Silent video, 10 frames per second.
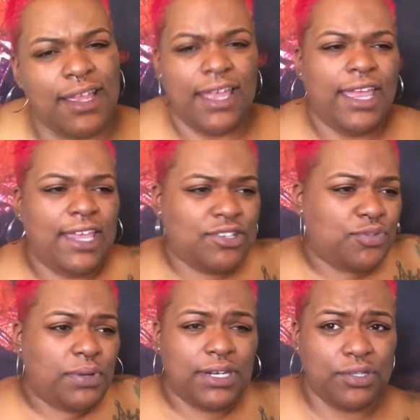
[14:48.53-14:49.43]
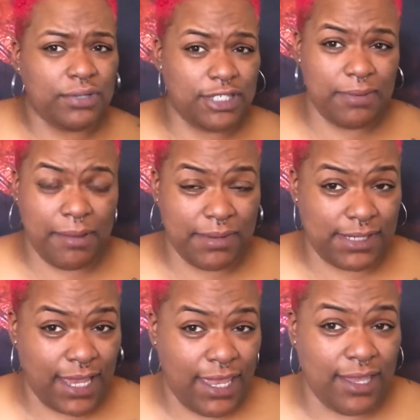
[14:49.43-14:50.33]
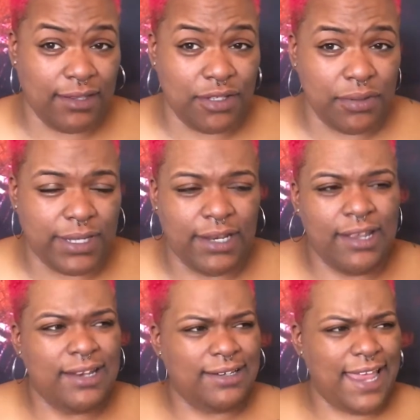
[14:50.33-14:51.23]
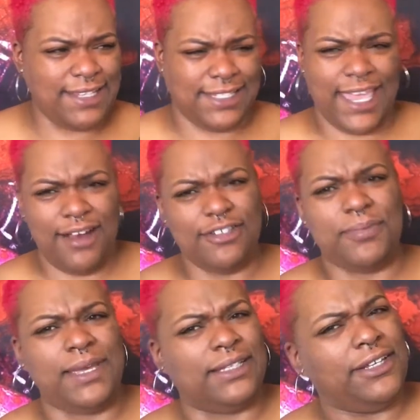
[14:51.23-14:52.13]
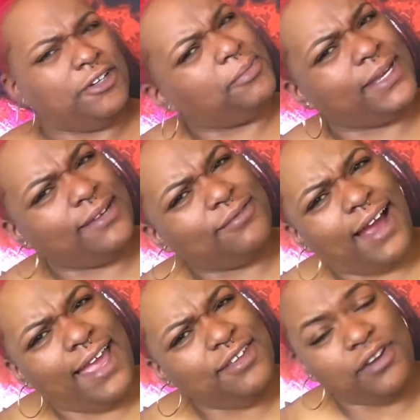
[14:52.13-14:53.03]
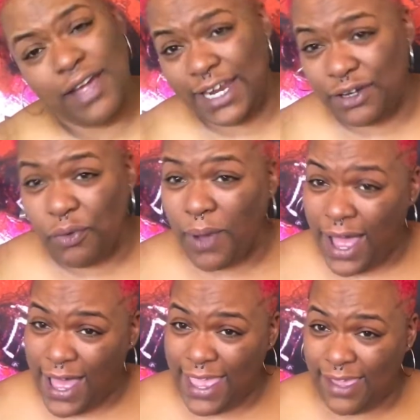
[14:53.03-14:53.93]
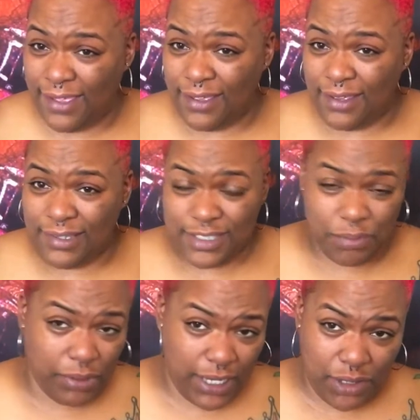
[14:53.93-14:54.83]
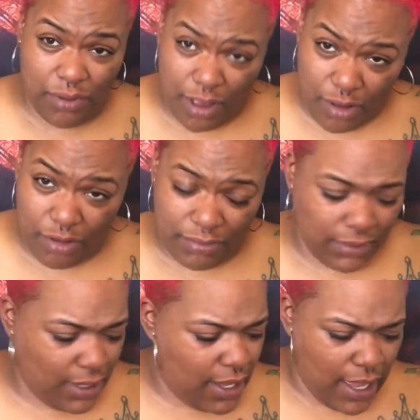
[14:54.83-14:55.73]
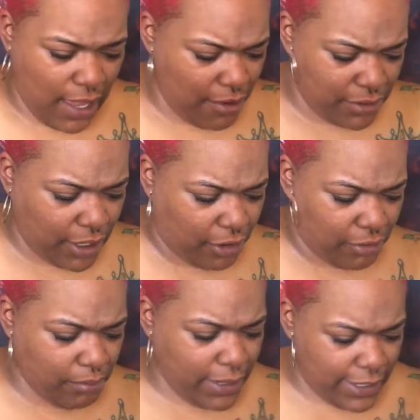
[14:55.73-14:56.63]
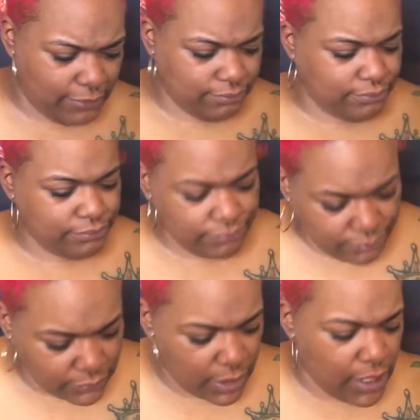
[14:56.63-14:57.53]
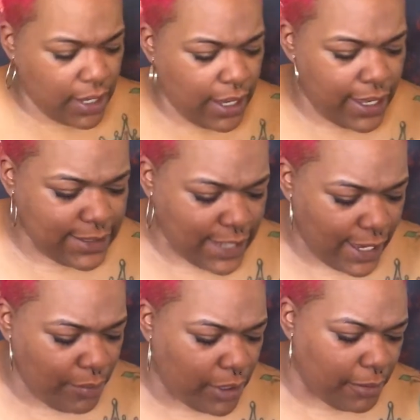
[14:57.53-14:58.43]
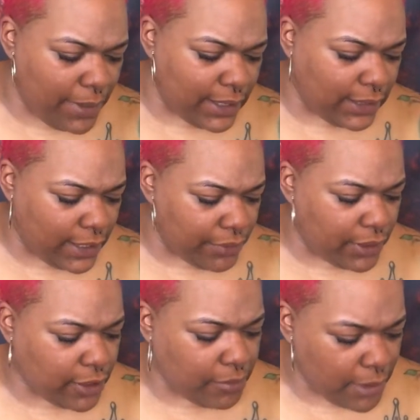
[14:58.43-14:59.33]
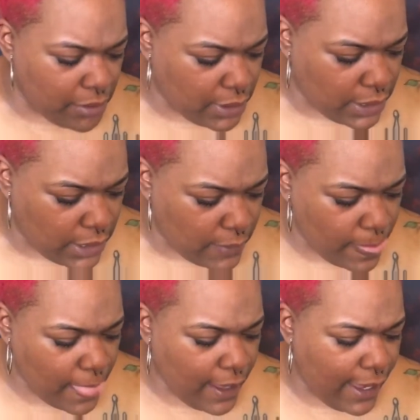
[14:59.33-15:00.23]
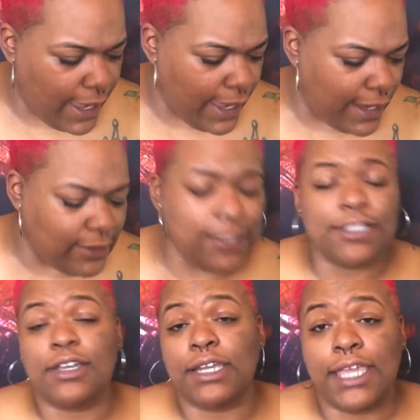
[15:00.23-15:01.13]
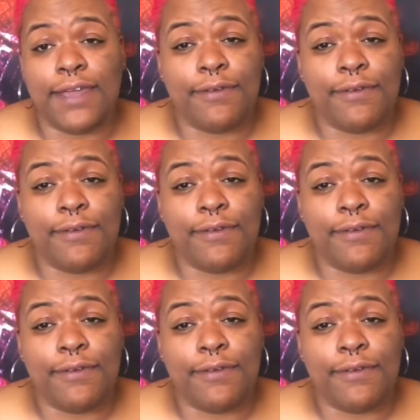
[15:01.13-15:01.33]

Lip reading: He just want to do it to be able to say he can do it. That scares me a little bit, right? You don't have no why to bring you home. I don't know, but he said he want to be a leader in the community, and this is gonna give